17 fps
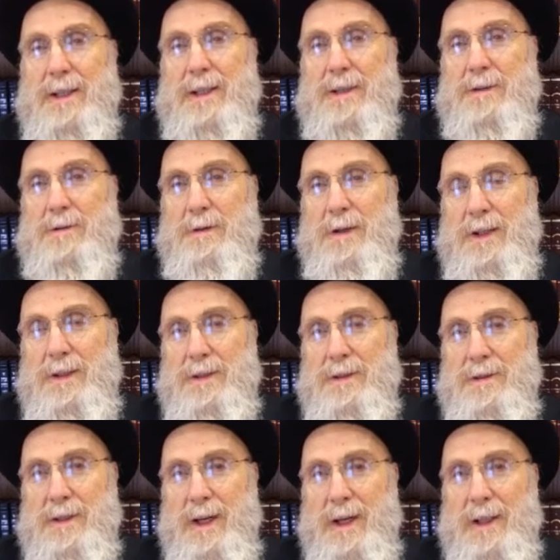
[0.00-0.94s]
is to
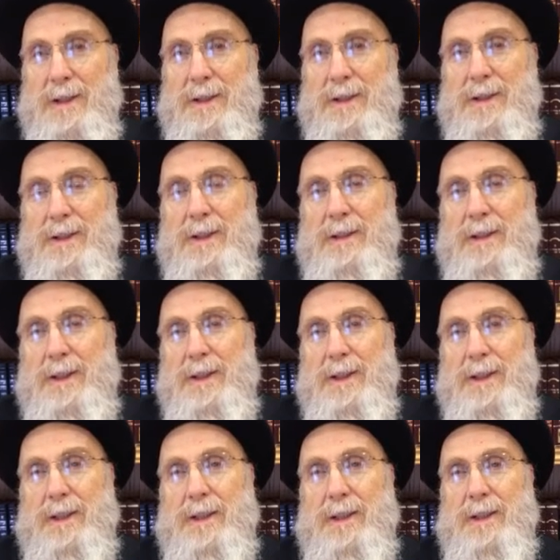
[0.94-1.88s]
understand
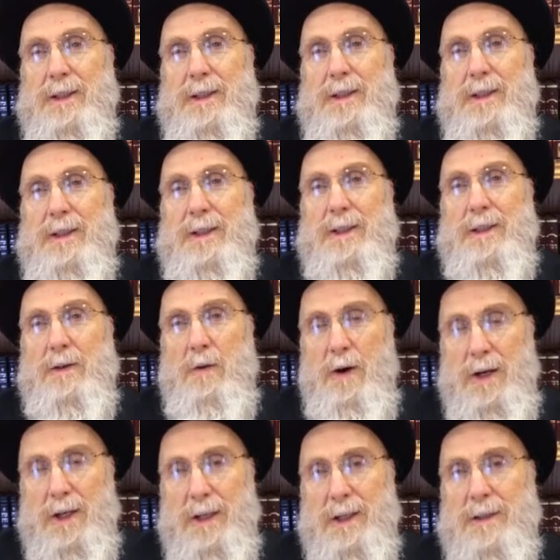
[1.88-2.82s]
the
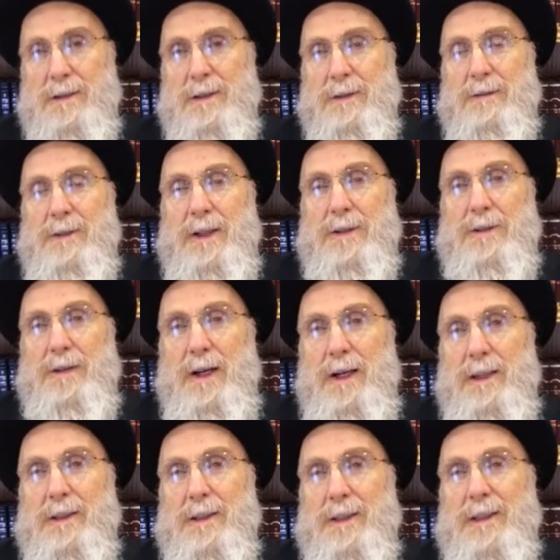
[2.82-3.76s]
qualities of that
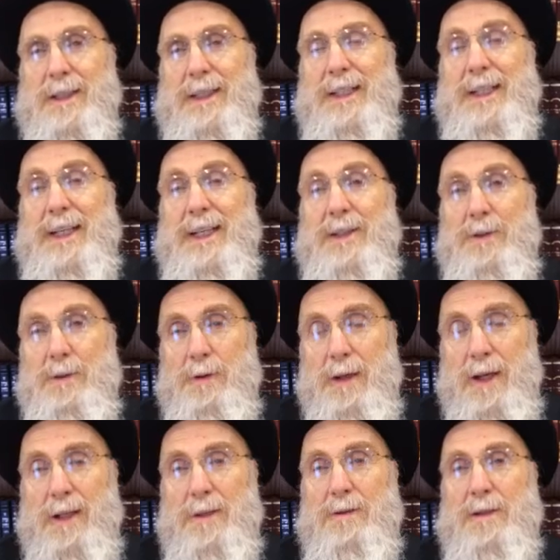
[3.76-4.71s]
child and to
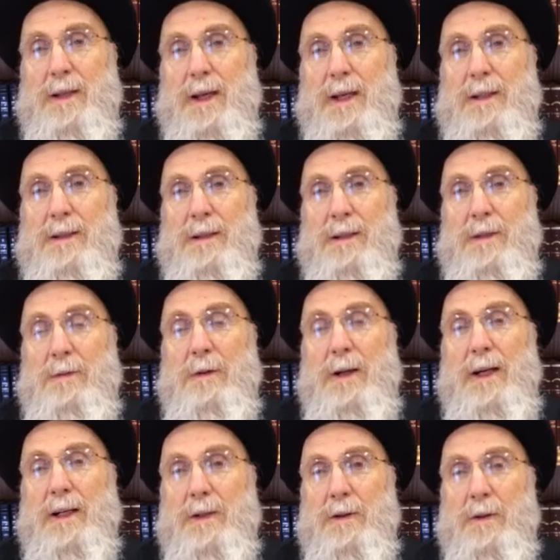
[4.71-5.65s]
educate him
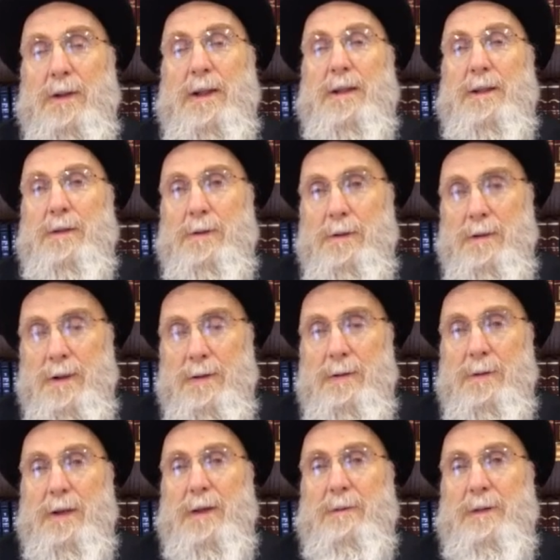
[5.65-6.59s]
according to
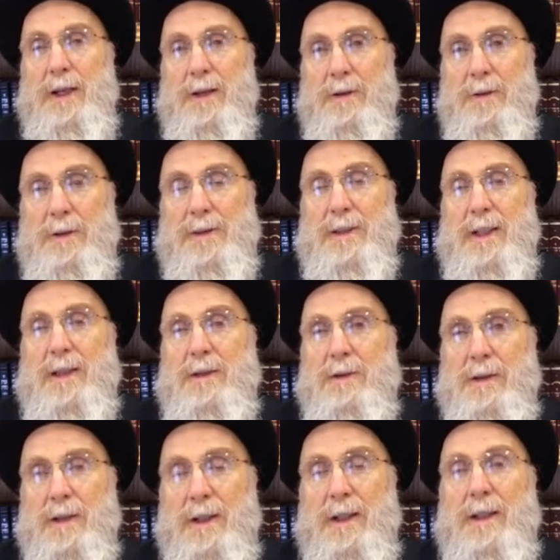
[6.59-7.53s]
his way. In other words,
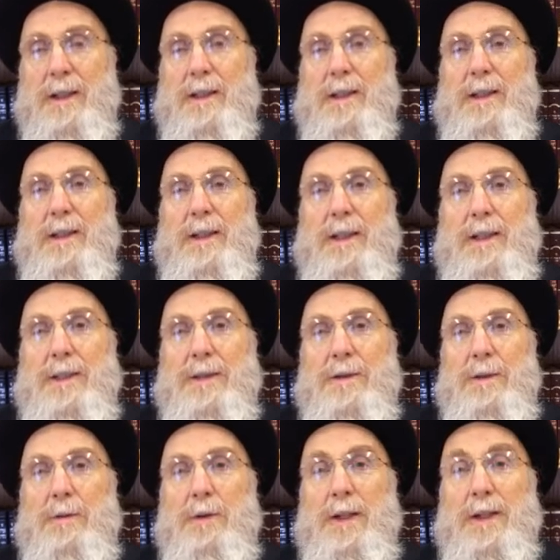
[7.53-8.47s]
according
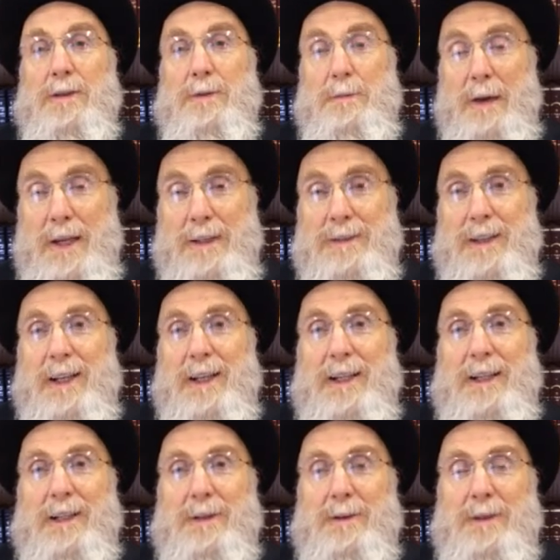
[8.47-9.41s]
to what he's best
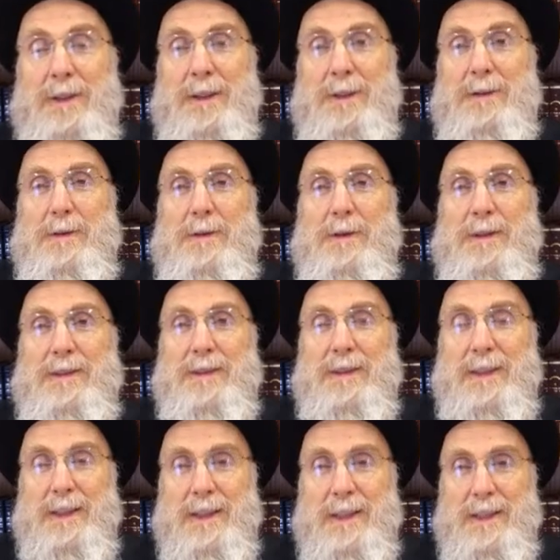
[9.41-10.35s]
at, according to his